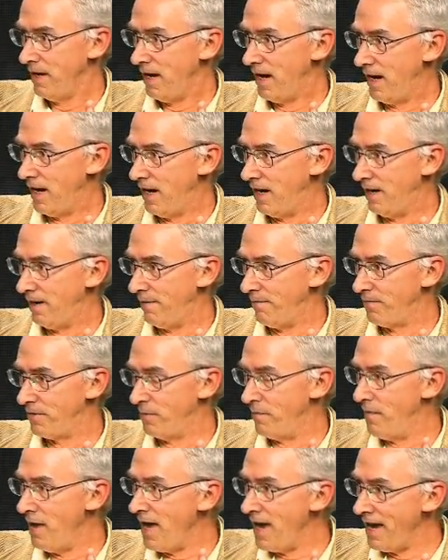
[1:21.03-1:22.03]
um, the
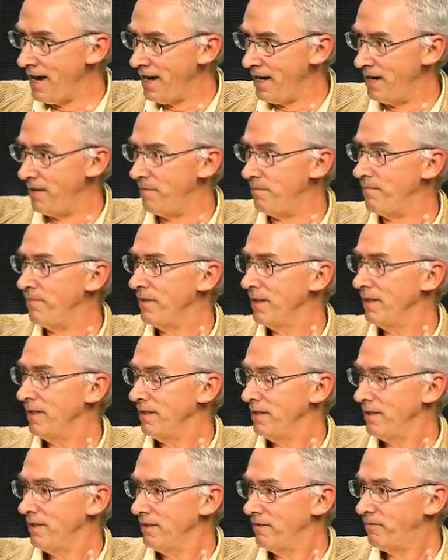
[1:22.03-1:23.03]
main
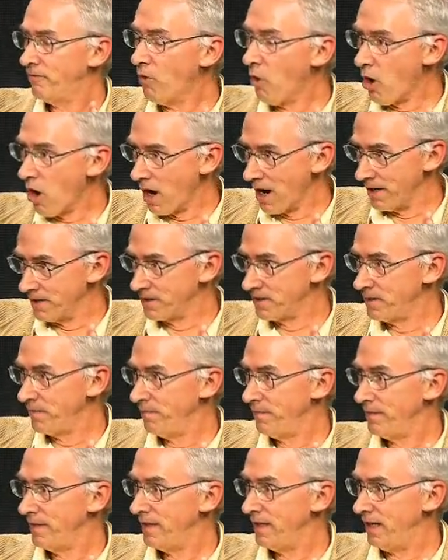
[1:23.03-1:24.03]
force
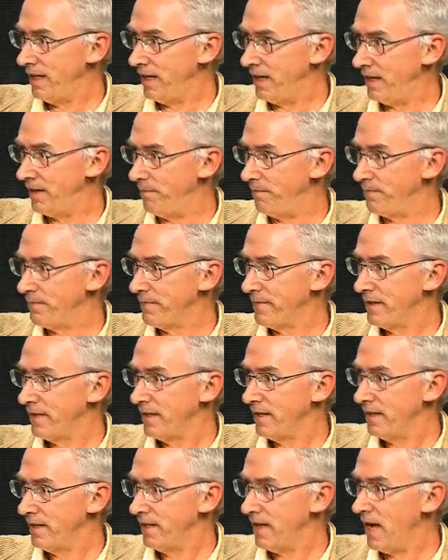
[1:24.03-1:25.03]
in
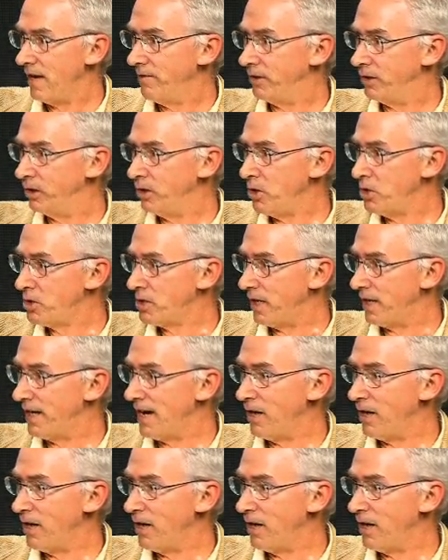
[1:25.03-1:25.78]
evolution.